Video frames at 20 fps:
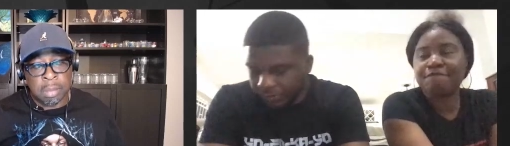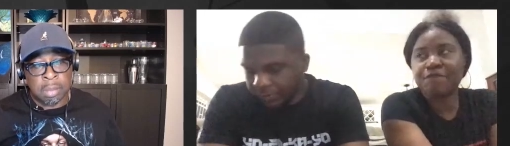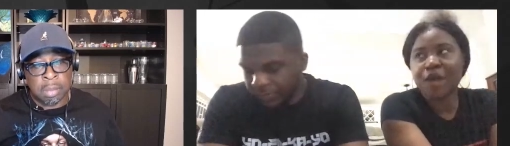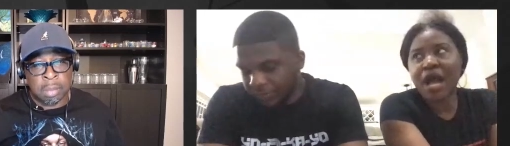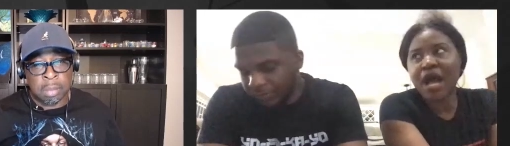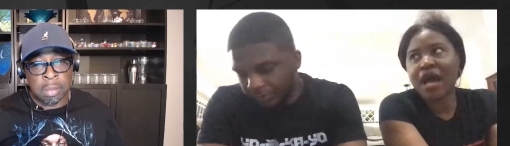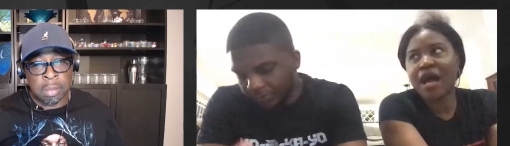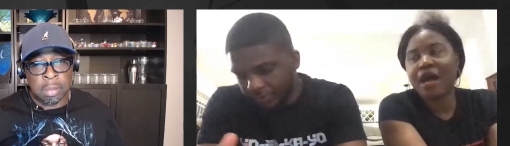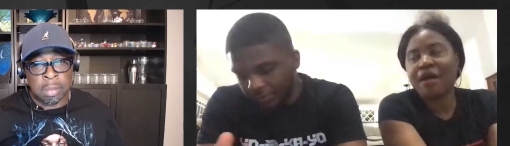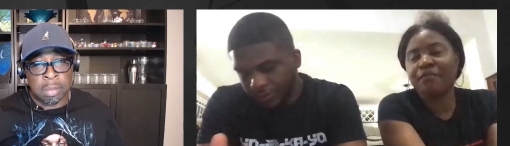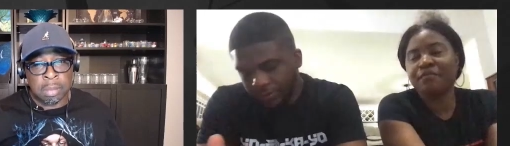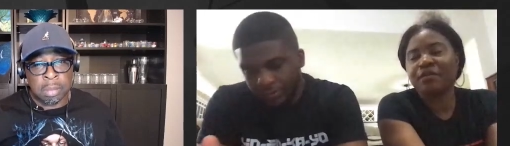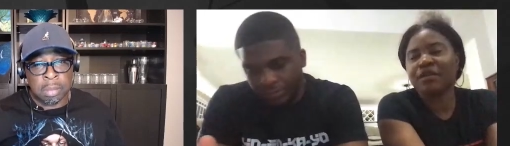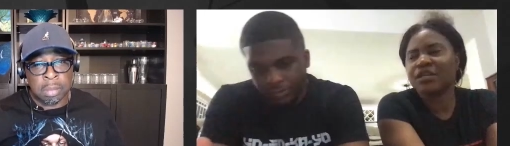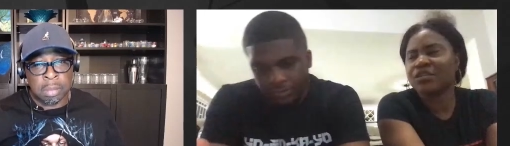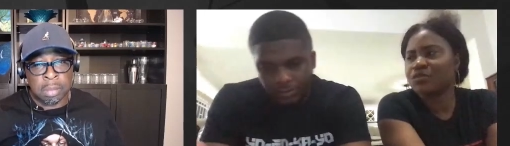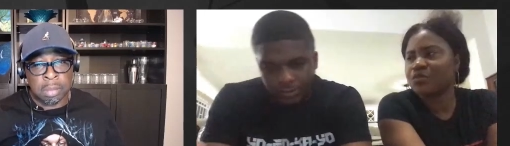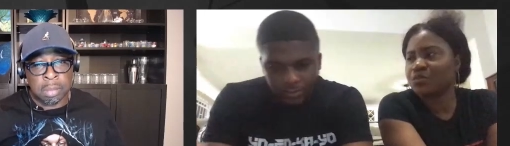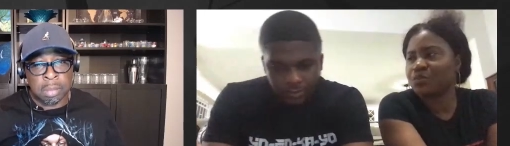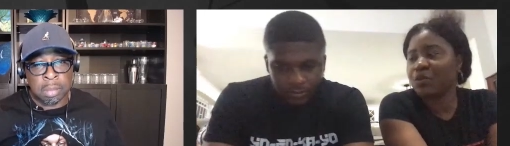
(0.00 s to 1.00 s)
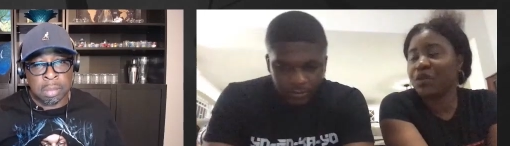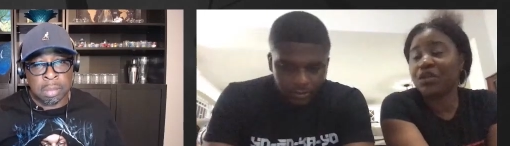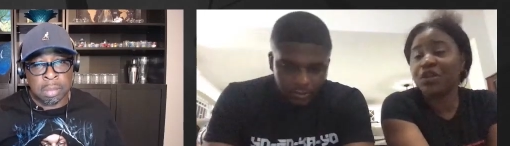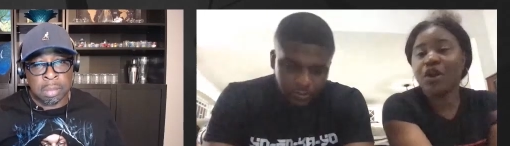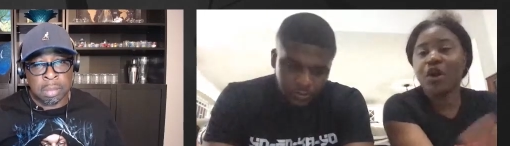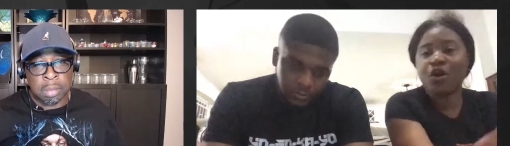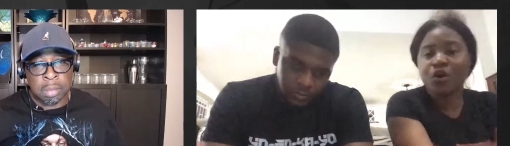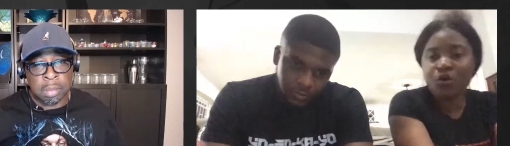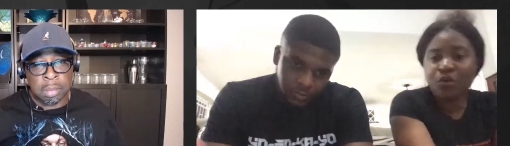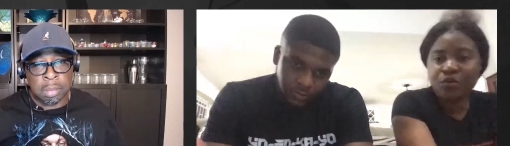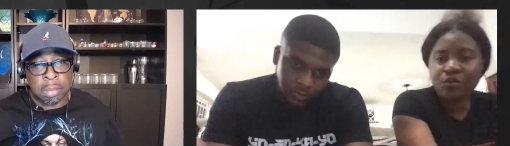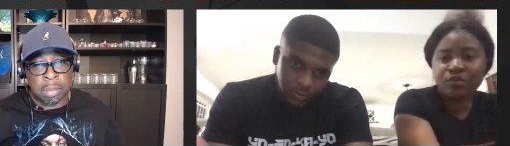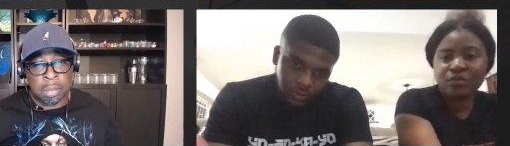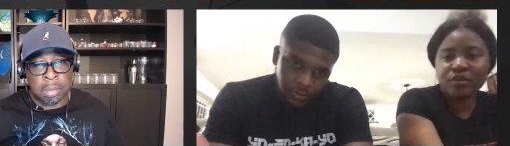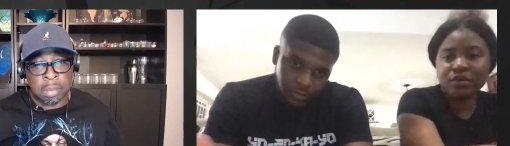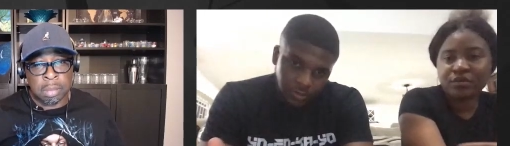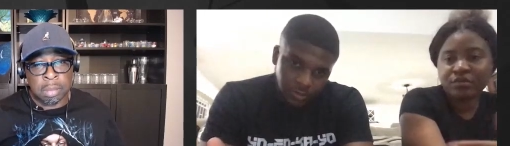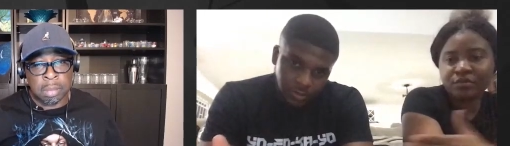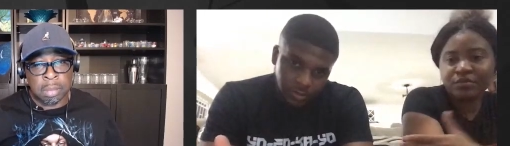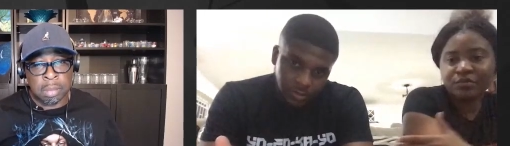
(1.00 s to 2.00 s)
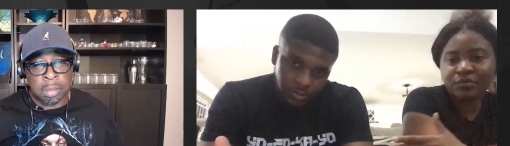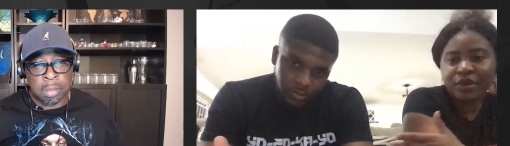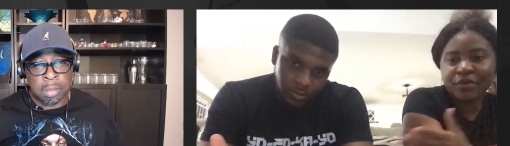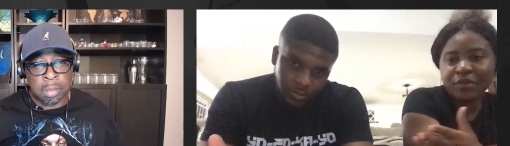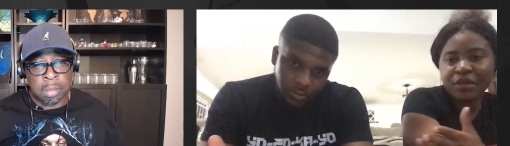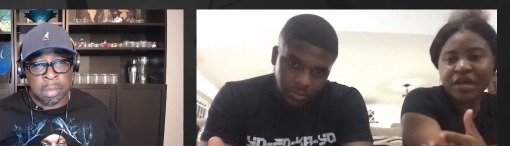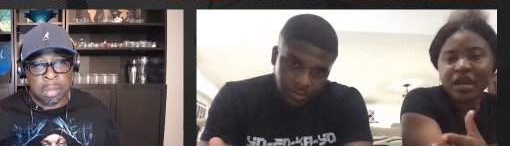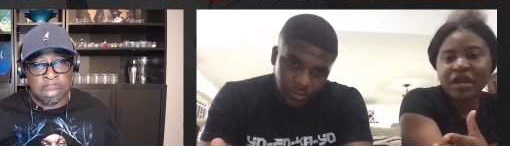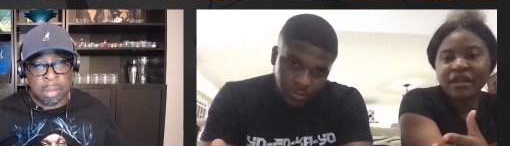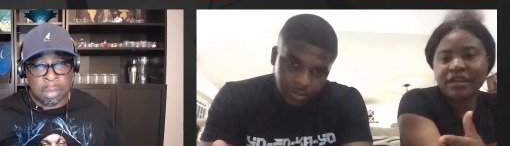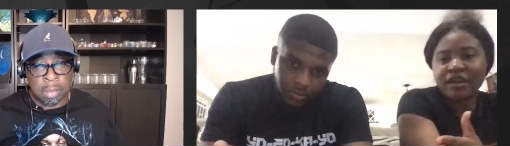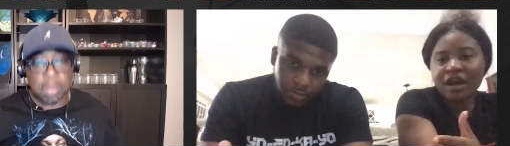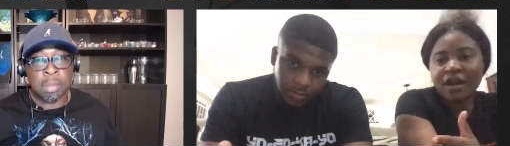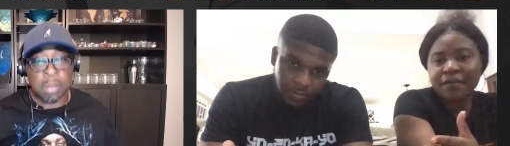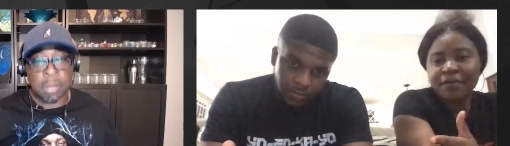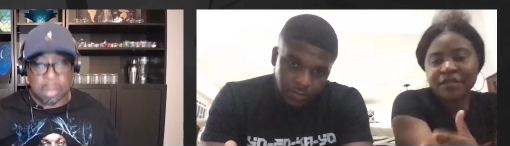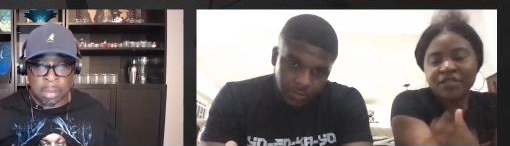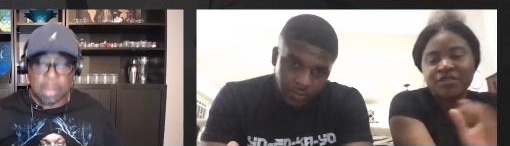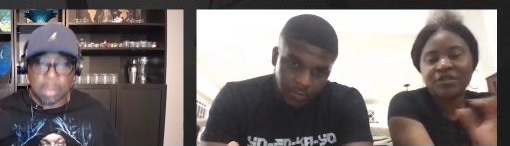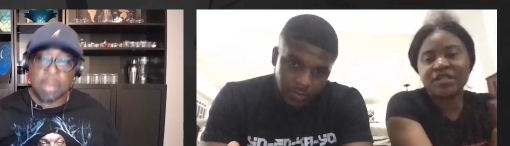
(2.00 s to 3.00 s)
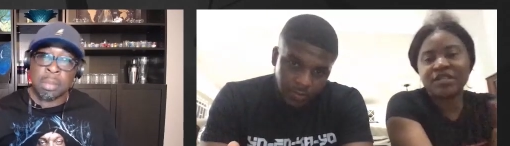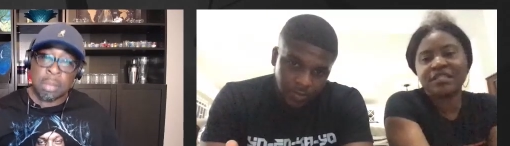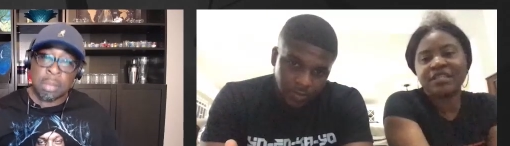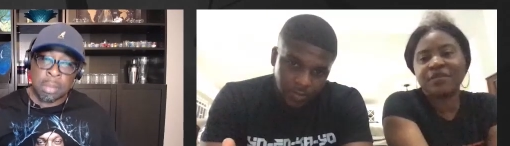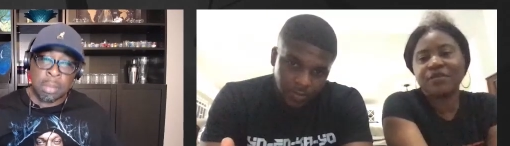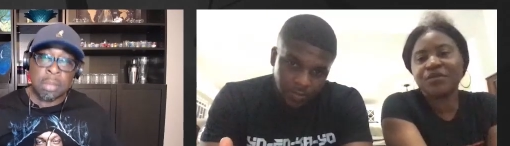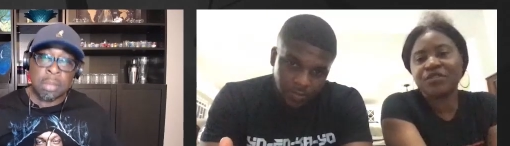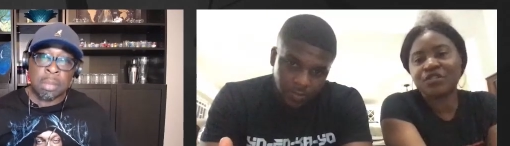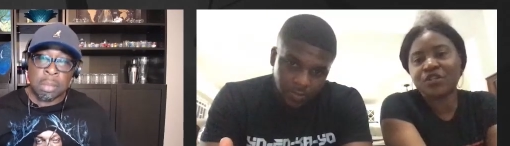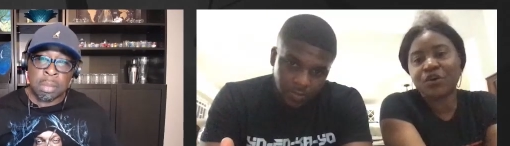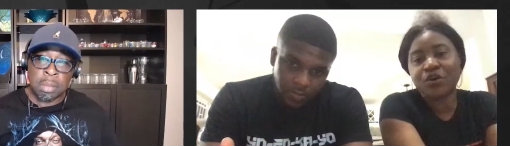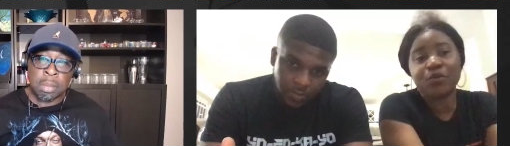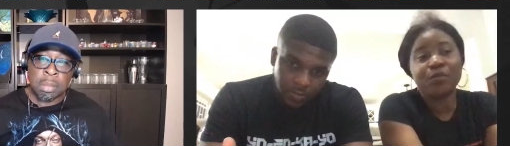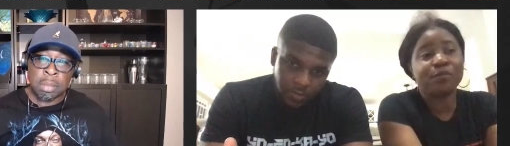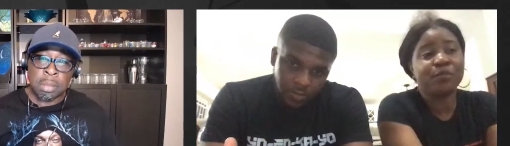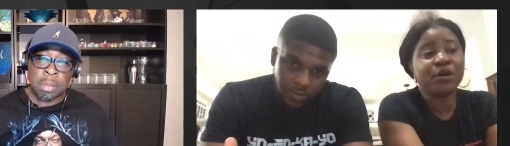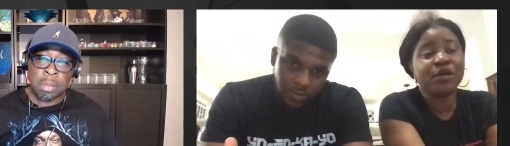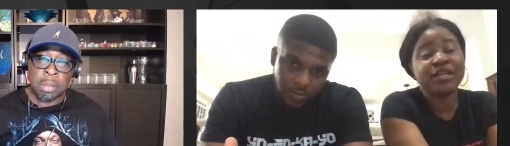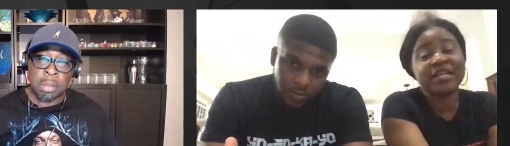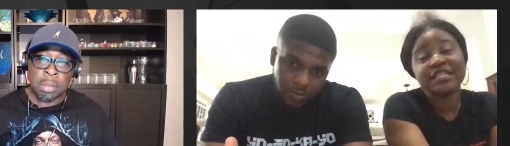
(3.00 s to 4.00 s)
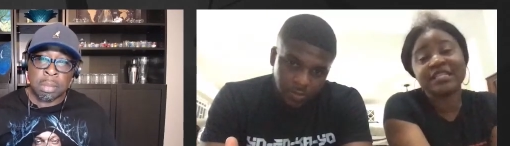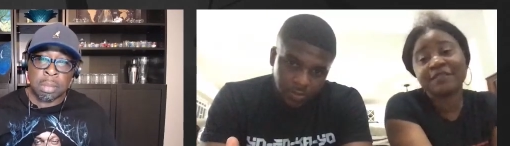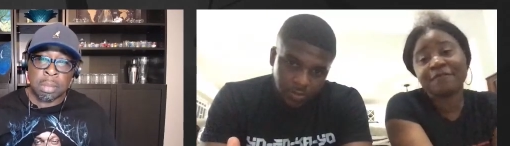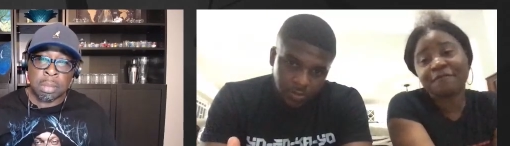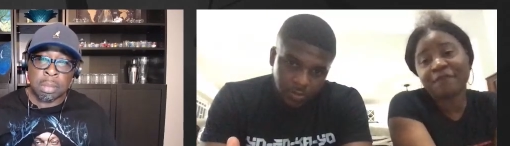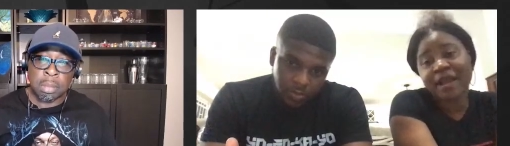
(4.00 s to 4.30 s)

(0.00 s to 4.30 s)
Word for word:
Speaker 1: because we know when we got the opportunity it was now Mondays to